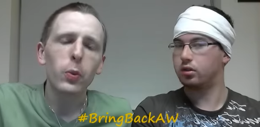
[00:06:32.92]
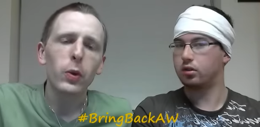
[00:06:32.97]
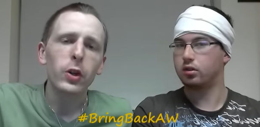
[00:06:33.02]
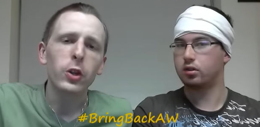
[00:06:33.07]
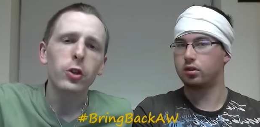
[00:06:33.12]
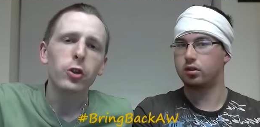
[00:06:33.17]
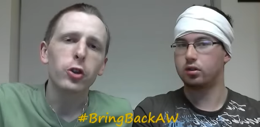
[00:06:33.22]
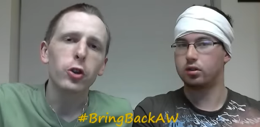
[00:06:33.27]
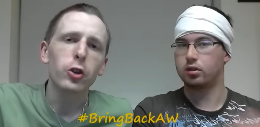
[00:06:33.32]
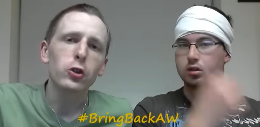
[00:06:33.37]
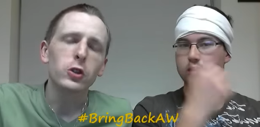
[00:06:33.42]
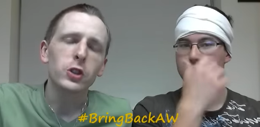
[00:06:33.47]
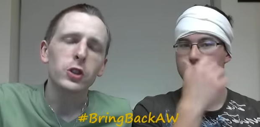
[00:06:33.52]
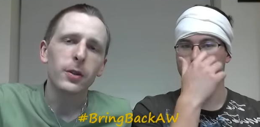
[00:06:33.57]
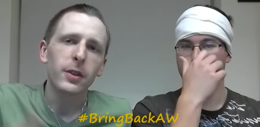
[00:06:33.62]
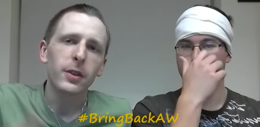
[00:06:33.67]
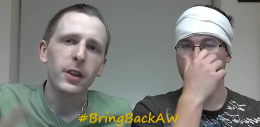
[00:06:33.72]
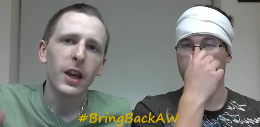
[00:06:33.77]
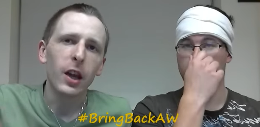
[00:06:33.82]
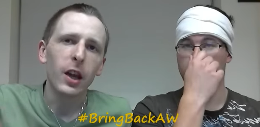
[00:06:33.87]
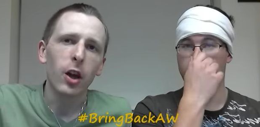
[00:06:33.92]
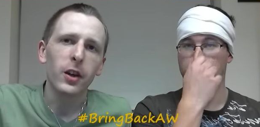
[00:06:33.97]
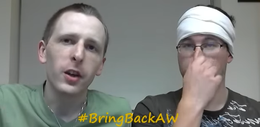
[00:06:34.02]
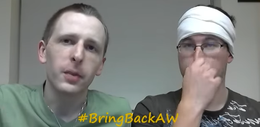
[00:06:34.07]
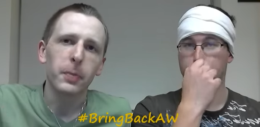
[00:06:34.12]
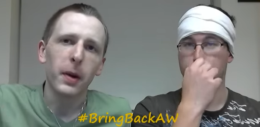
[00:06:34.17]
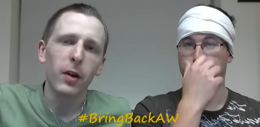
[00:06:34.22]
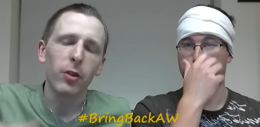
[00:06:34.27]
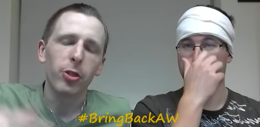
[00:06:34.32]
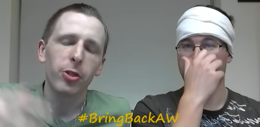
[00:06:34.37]
Speaker 1: when you do something, get like
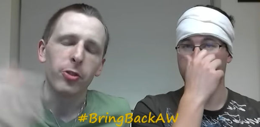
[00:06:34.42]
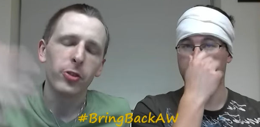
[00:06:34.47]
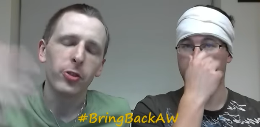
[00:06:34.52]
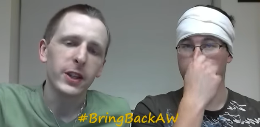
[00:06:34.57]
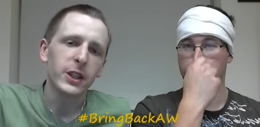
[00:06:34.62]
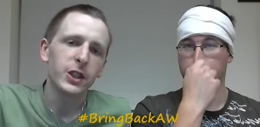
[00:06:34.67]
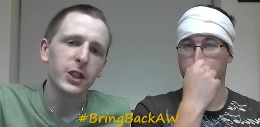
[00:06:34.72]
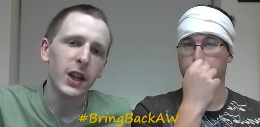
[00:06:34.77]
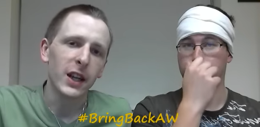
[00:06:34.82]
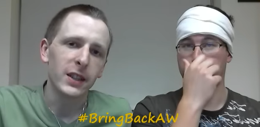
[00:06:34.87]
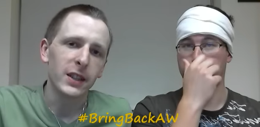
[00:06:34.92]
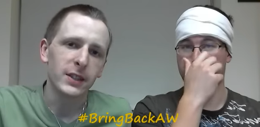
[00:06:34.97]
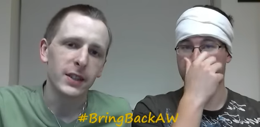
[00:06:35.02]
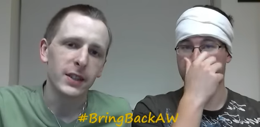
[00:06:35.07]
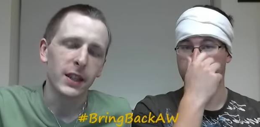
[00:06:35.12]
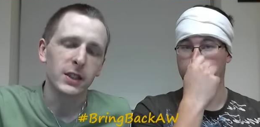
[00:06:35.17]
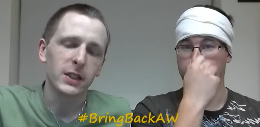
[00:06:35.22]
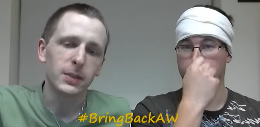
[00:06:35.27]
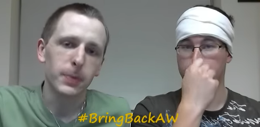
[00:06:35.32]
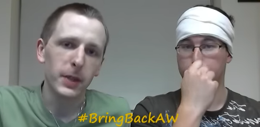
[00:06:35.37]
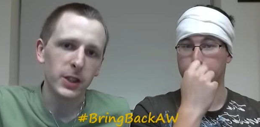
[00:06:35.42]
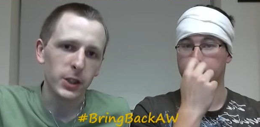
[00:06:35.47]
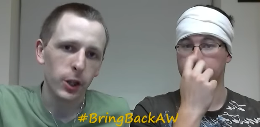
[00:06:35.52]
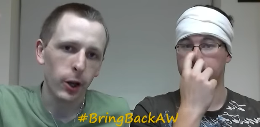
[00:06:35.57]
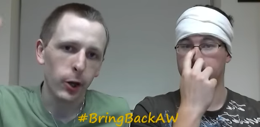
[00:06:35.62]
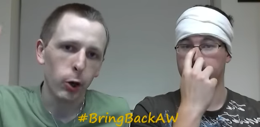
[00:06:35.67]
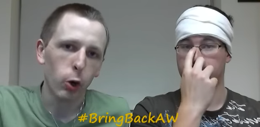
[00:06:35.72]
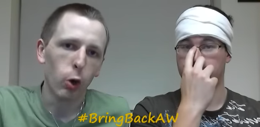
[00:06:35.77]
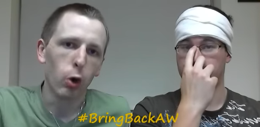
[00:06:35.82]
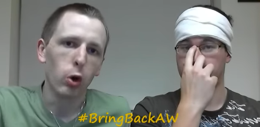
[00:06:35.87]
about three chances, especially
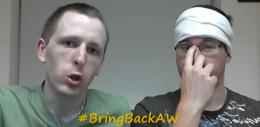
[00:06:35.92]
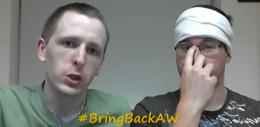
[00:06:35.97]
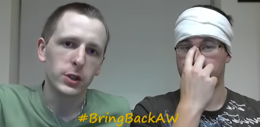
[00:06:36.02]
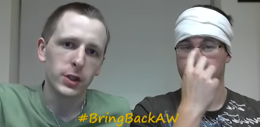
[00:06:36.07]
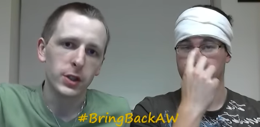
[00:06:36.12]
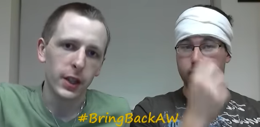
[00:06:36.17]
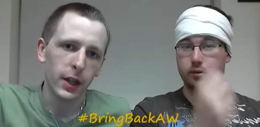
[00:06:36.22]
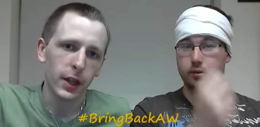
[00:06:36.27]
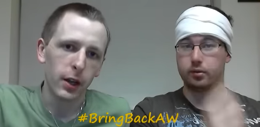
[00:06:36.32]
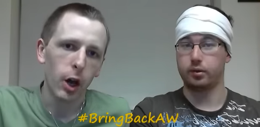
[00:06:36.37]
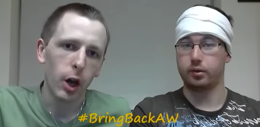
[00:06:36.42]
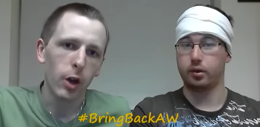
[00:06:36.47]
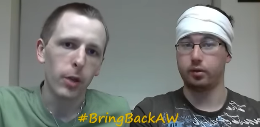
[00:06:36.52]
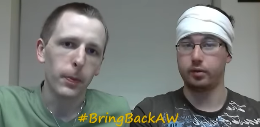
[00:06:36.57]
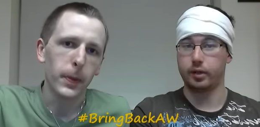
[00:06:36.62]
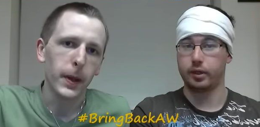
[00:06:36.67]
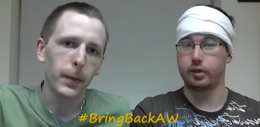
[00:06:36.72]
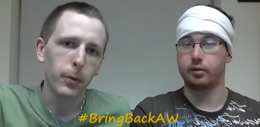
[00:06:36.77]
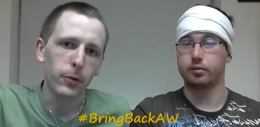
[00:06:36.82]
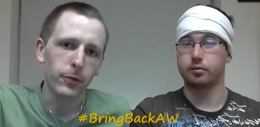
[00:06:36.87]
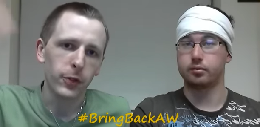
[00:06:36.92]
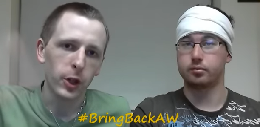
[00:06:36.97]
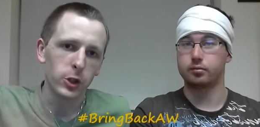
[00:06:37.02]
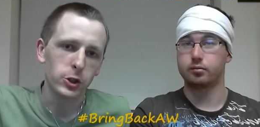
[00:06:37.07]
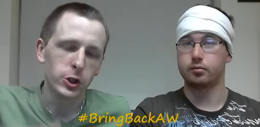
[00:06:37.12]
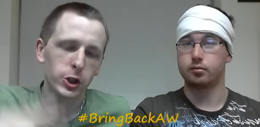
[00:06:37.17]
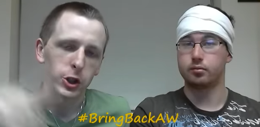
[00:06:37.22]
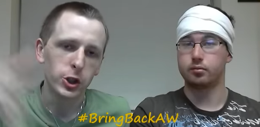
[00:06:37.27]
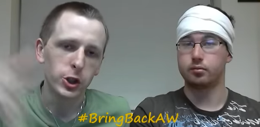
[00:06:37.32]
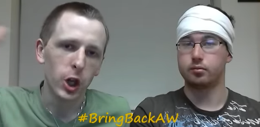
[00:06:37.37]
like Orton and other oh, yeah. people who've
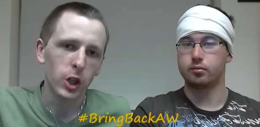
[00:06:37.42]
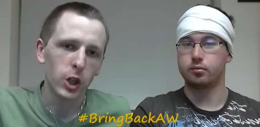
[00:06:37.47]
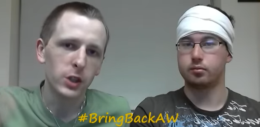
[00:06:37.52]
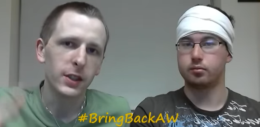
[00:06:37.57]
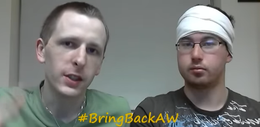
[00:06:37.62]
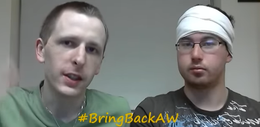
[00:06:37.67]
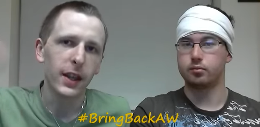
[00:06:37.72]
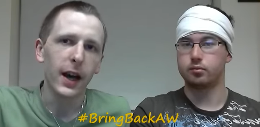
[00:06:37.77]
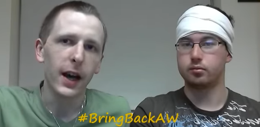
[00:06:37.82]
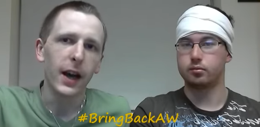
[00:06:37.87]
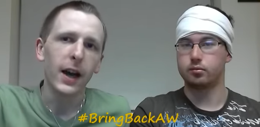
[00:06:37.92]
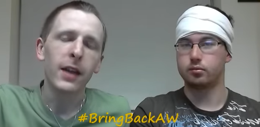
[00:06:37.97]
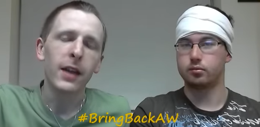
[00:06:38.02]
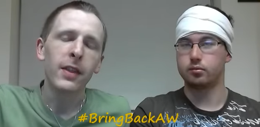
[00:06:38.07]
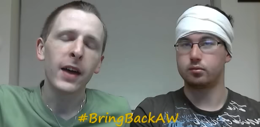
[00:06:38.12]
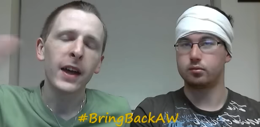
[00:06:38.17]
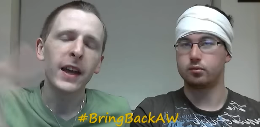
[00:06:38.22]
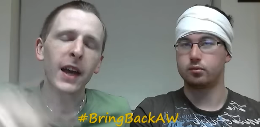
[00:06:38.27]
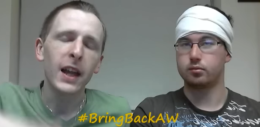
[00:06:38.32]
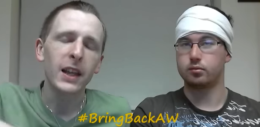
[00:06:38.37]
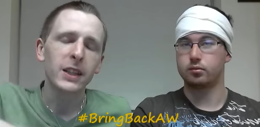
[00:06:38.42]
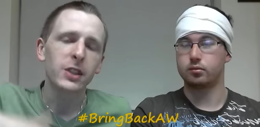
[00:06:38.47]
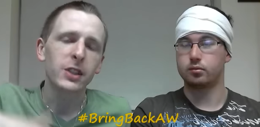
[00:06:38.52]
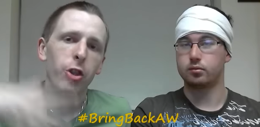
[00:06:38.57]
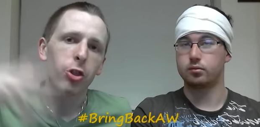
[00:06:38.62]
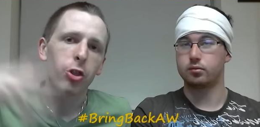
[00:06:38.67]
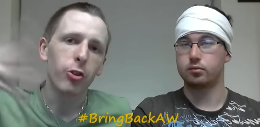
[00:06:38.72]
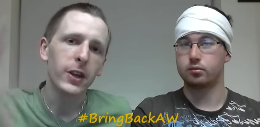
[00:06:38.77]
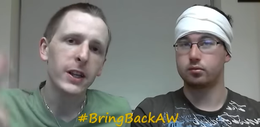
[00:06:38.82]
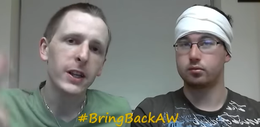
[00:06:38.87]
done drugs and that. They get at least
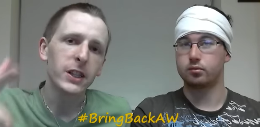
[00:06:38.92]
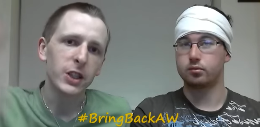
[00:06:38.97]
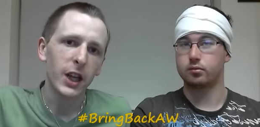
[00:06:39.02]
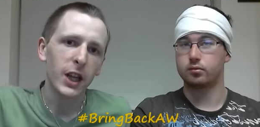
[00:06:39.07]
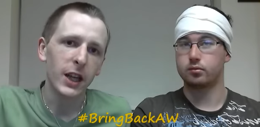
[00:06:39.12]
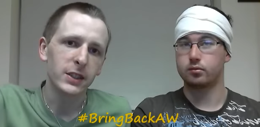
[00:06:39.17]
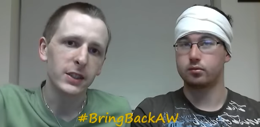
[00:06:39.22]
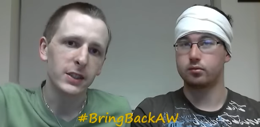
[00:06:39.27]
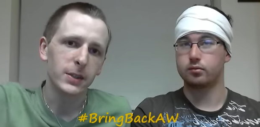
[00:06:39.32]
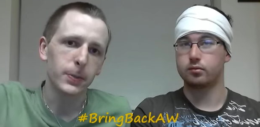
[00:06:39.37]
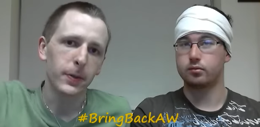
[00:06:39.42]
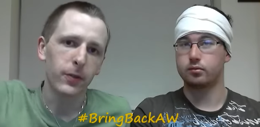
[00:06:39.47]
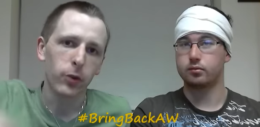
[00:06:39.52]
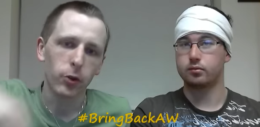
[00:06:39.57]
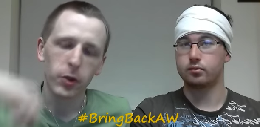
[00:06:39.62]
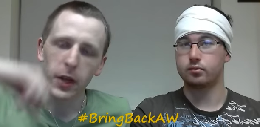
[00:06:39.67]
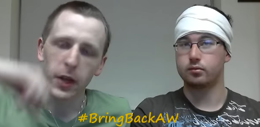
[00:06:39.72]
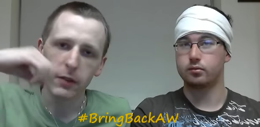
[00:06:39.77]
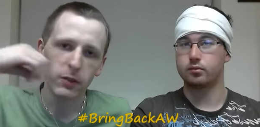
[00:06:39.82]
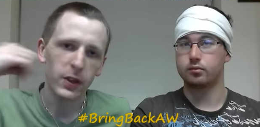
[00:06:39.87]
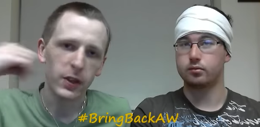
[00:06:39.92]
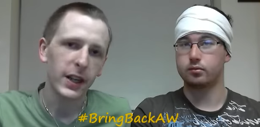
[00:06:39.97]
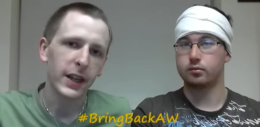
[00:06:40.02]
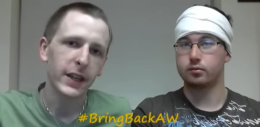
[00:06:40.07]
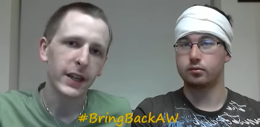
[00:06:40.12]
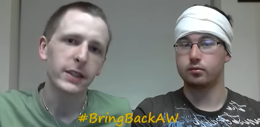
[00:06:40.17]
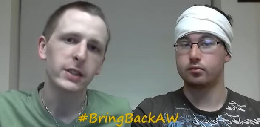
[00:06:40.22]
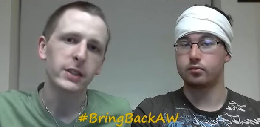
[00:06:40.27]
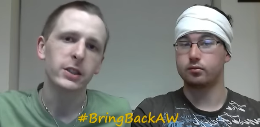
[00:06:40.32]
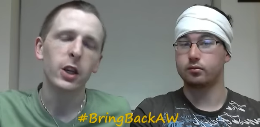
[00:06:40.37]
three chances before they're
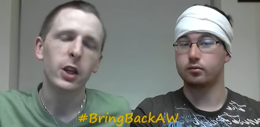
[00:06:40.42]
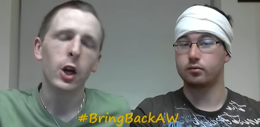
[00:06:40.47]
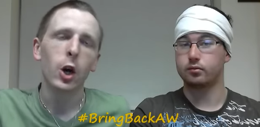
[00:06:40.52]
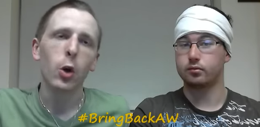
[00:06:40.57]
released.